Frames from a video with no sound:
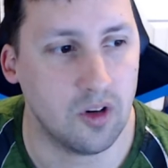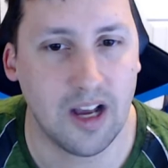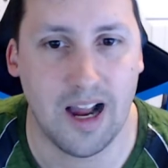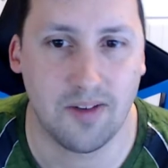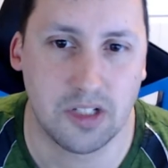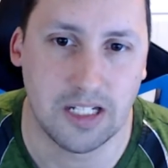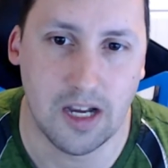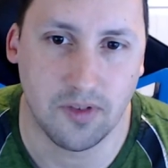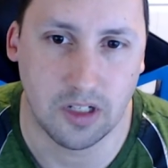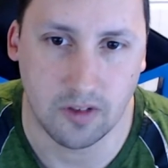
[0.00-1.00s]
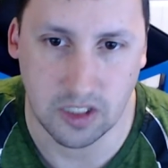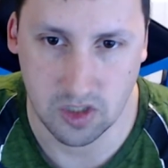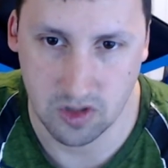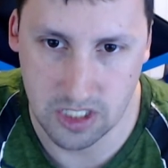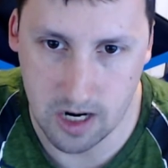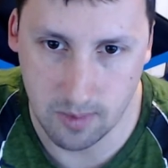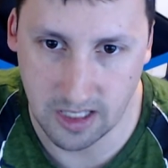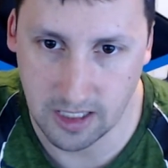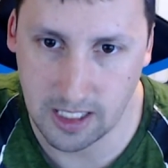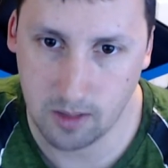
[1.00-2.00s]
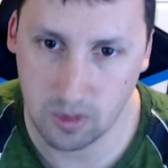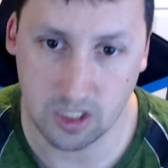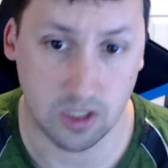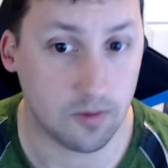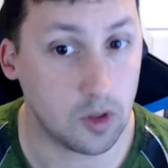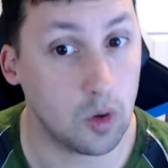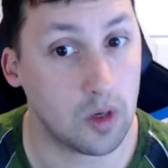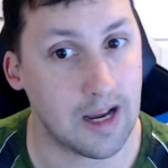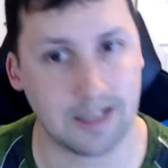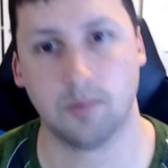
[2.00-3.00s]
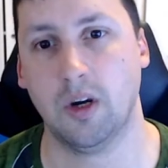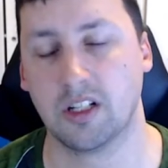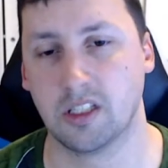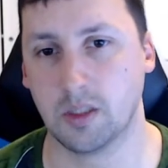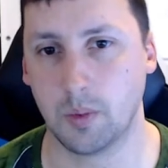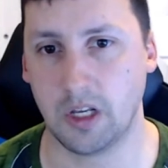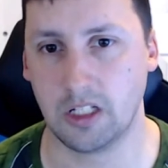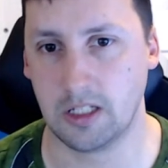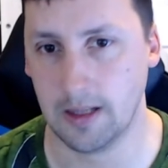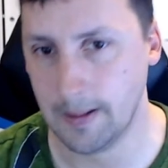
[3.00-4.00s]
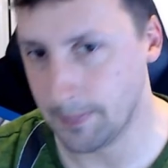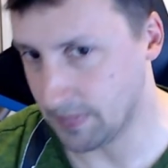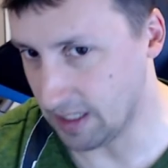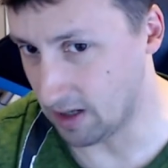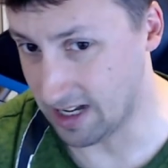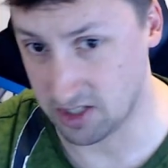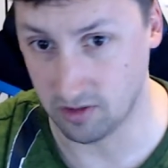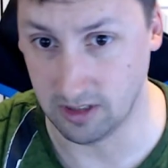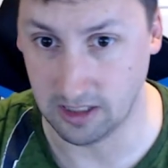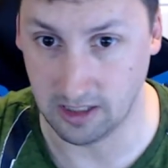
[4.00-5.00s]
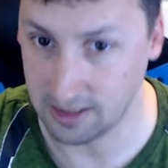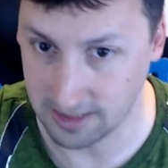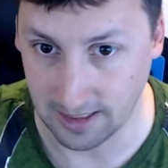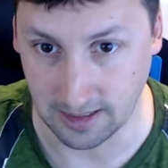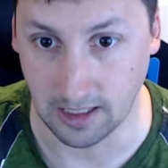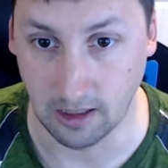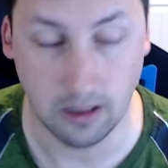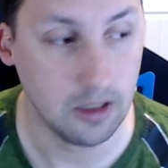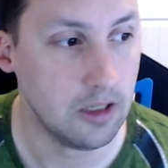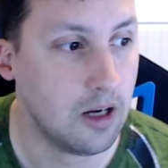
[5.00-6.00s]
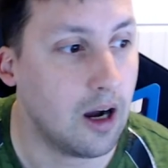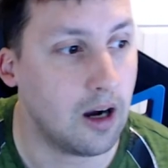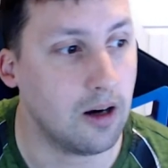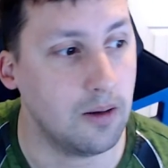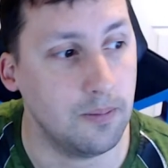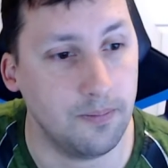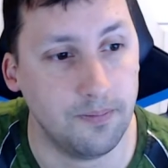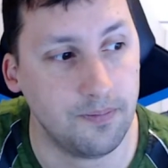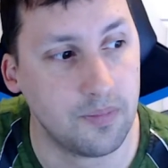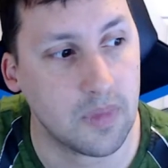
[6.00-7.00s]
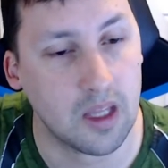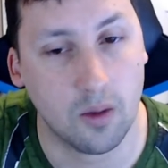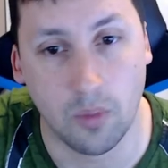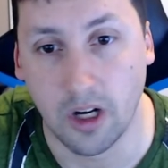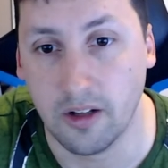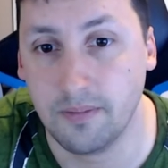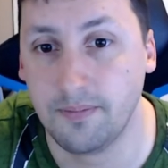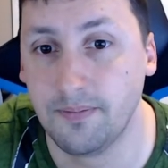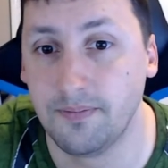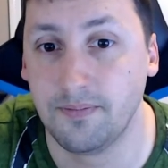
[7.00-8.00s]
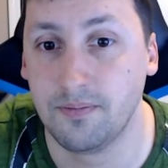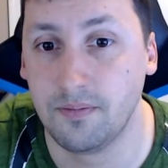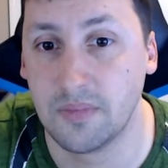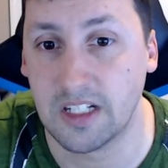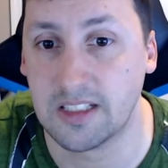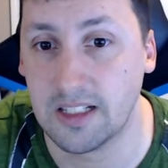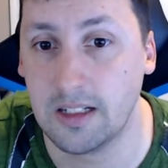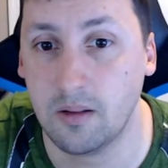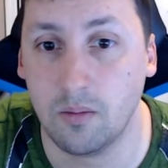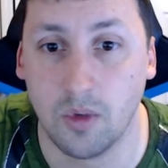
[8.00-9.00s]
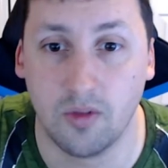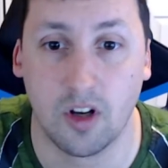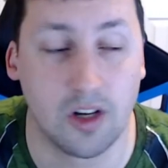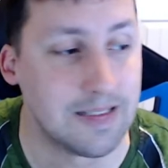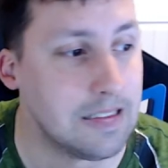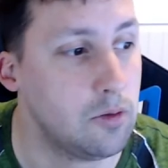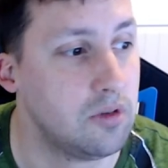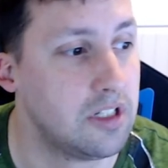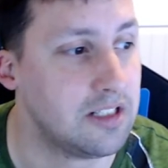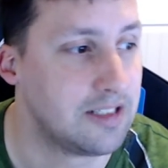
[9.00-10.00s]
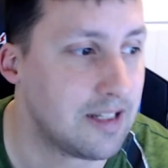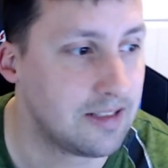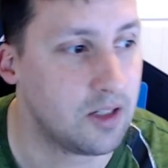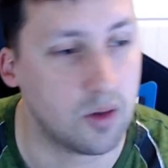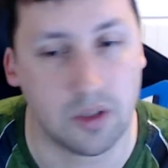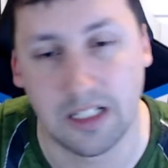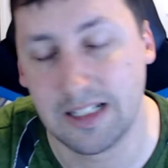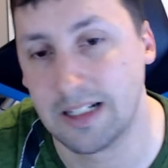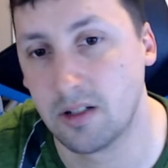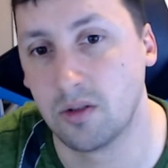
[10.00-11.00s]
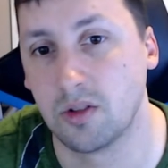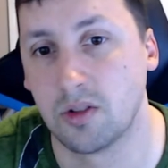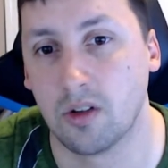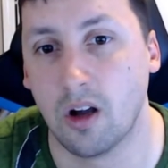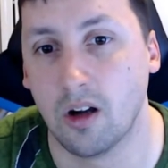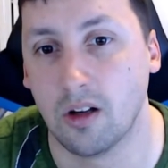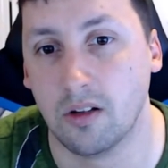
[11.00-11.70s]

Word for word: have to definitely search it out by the name because if you go to Xbox's page, they're actually it's not there. Um, but that's it. Moving on to Nintendo. Nintendo's uh,